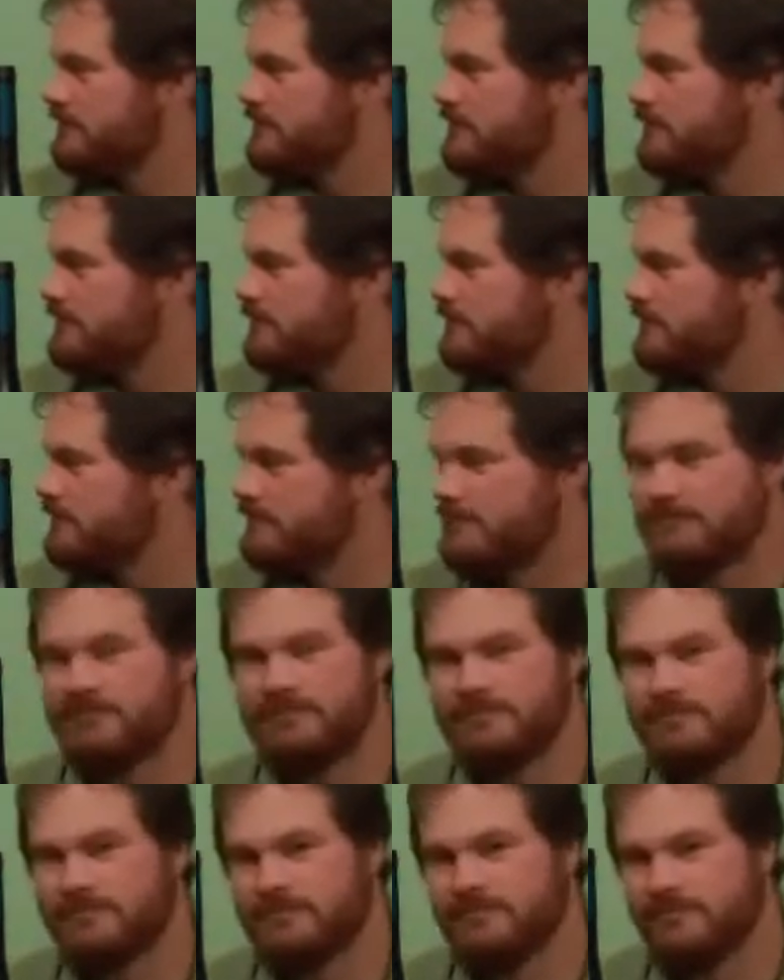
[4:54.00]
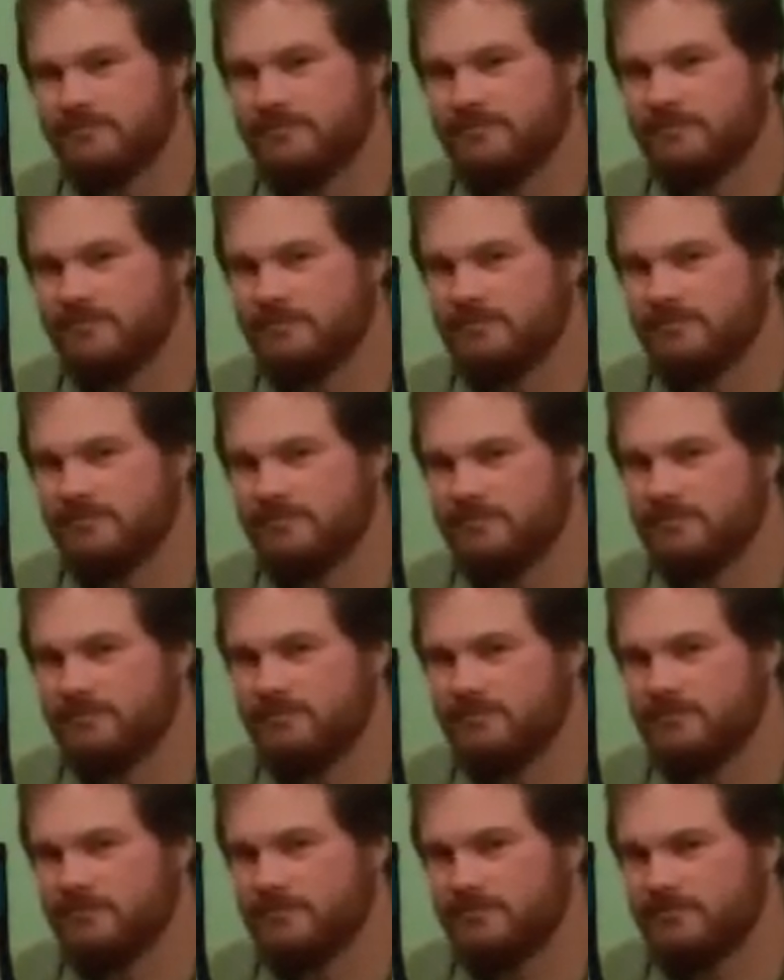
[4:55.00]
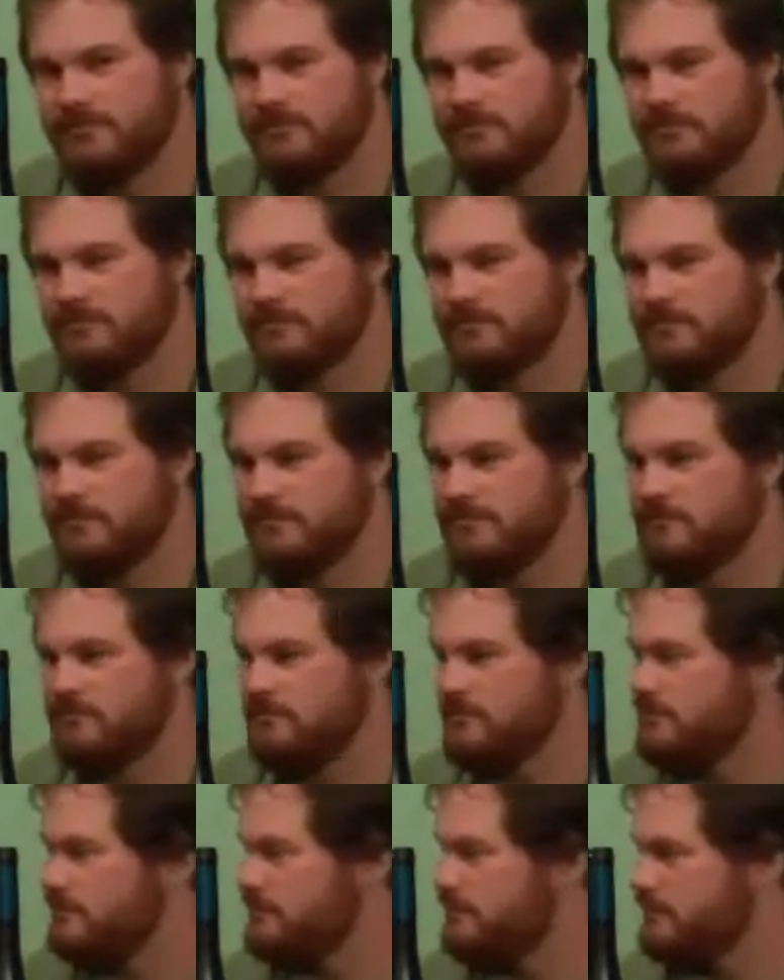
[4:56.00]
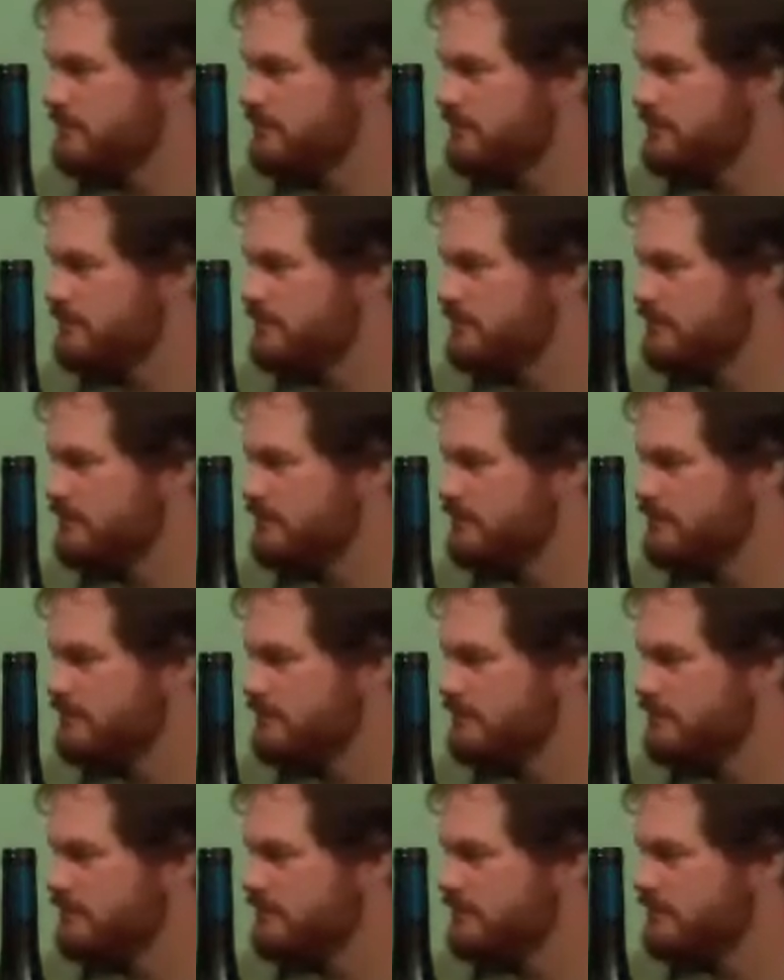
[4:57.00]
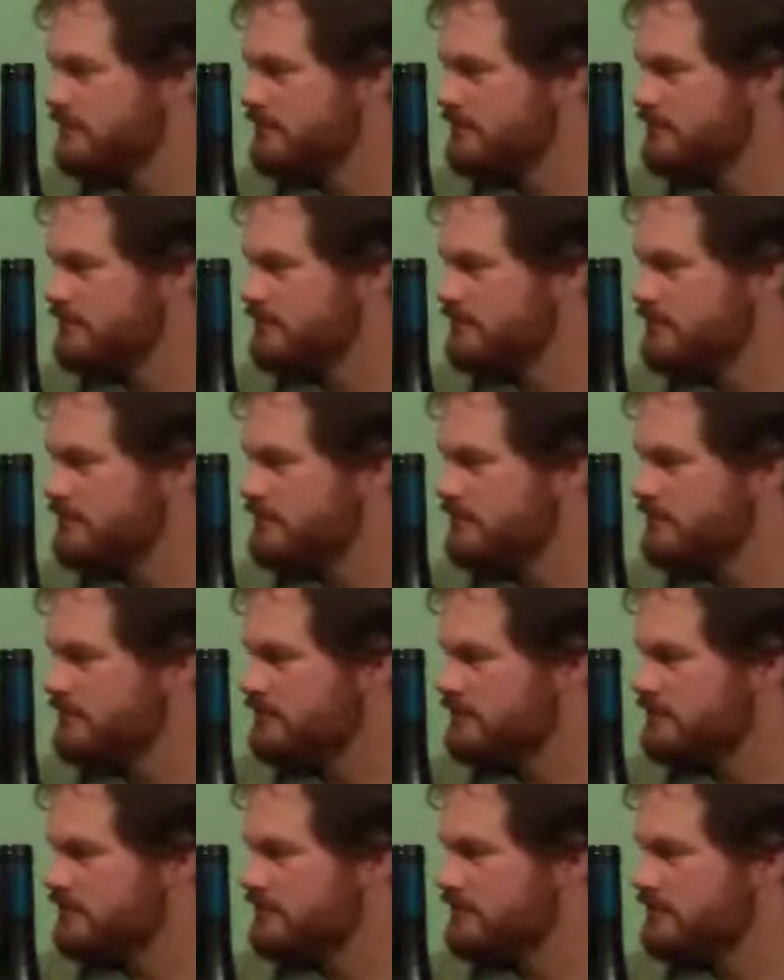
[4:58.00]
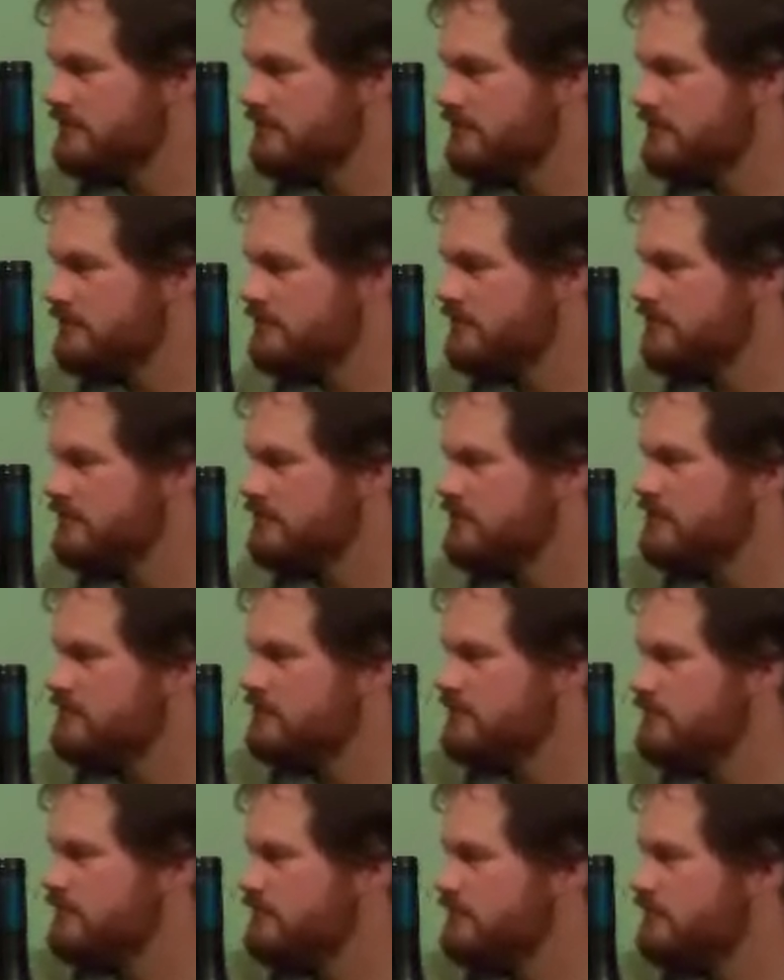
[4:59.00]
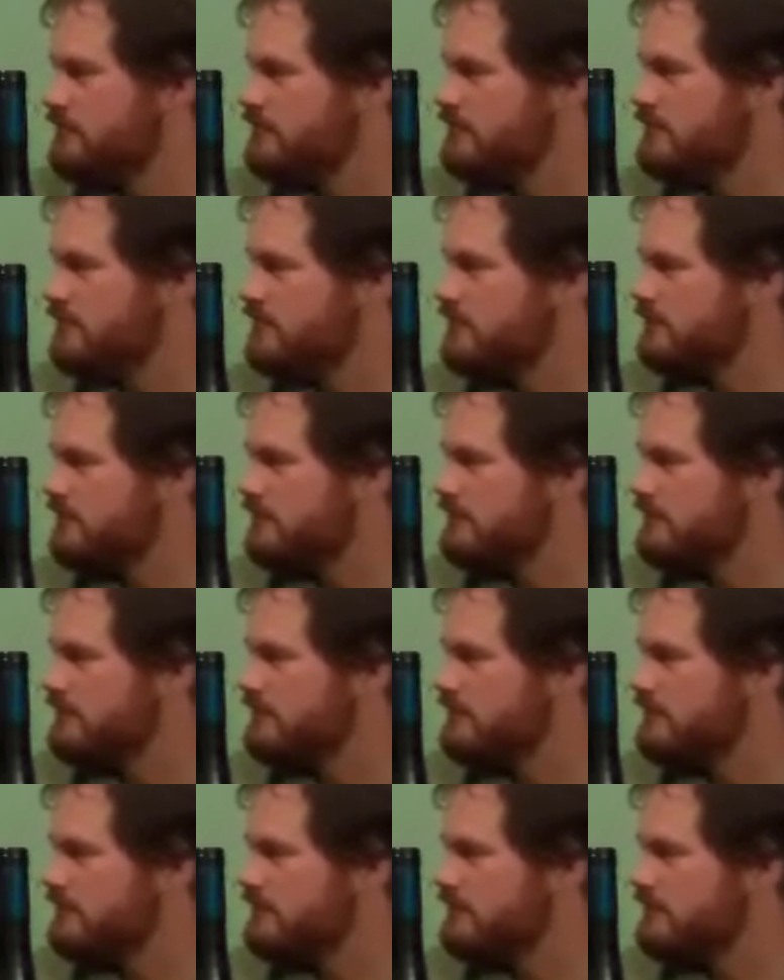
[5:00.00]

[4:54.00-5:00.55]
The person shown says nothing.